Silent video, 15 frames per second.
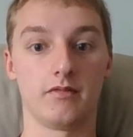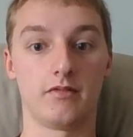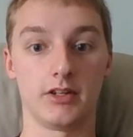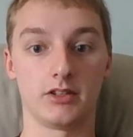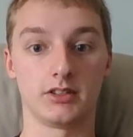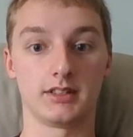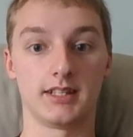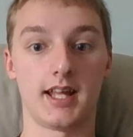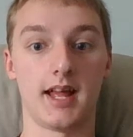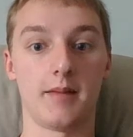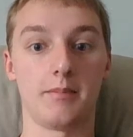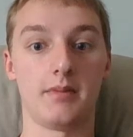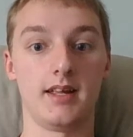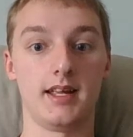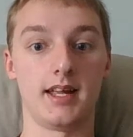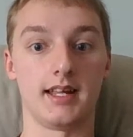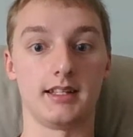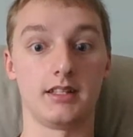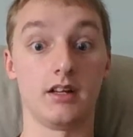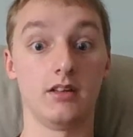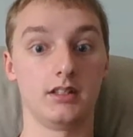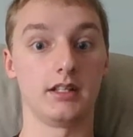finger snapping and
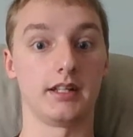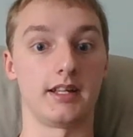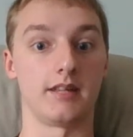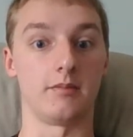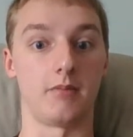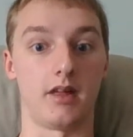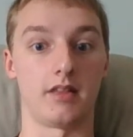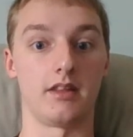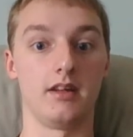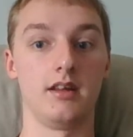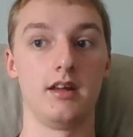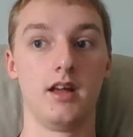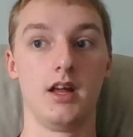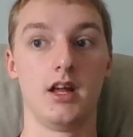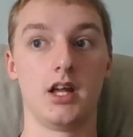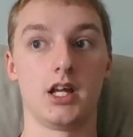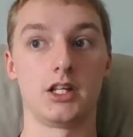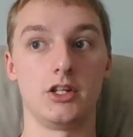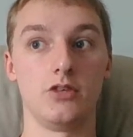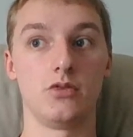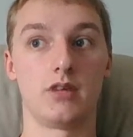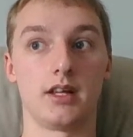tongue clicking method,
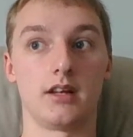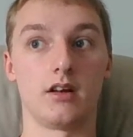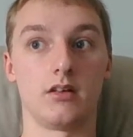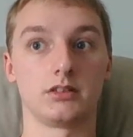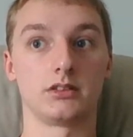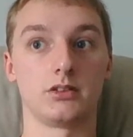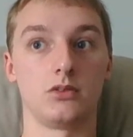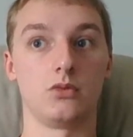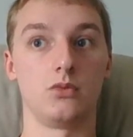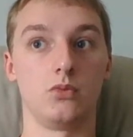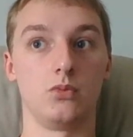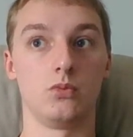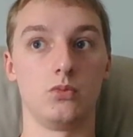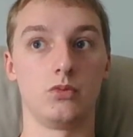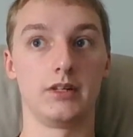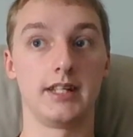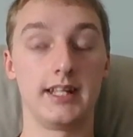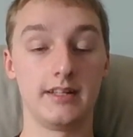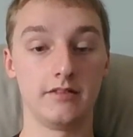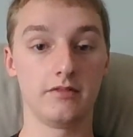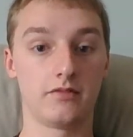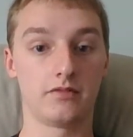you can also
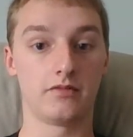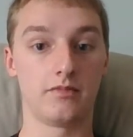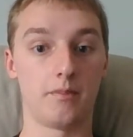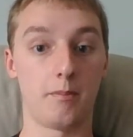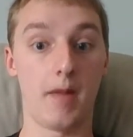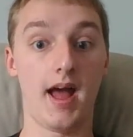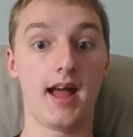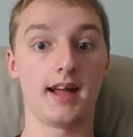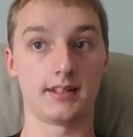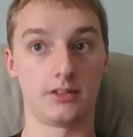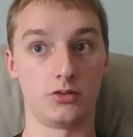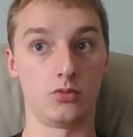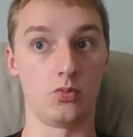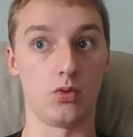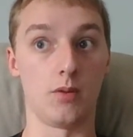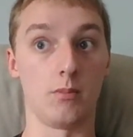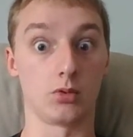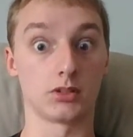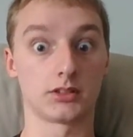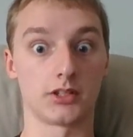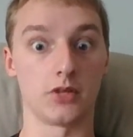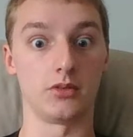give back to what
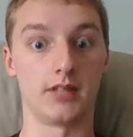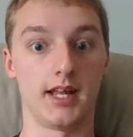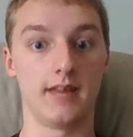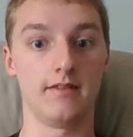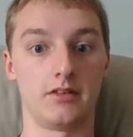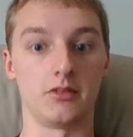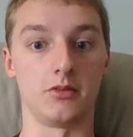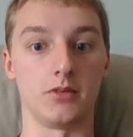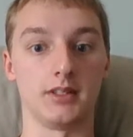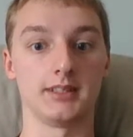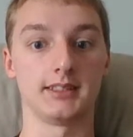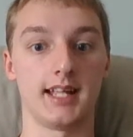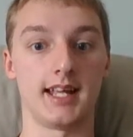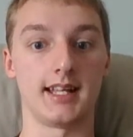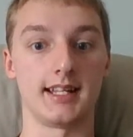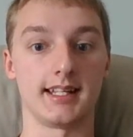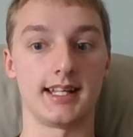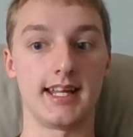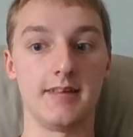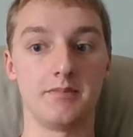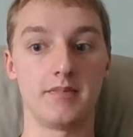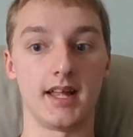Morse code gave to us and
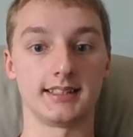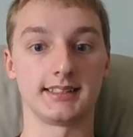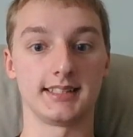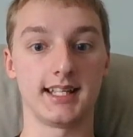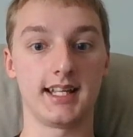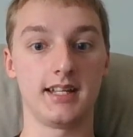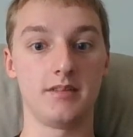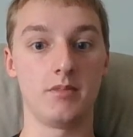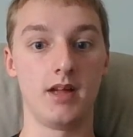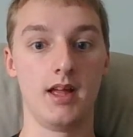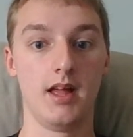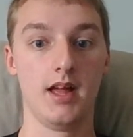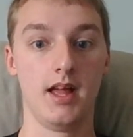keep that same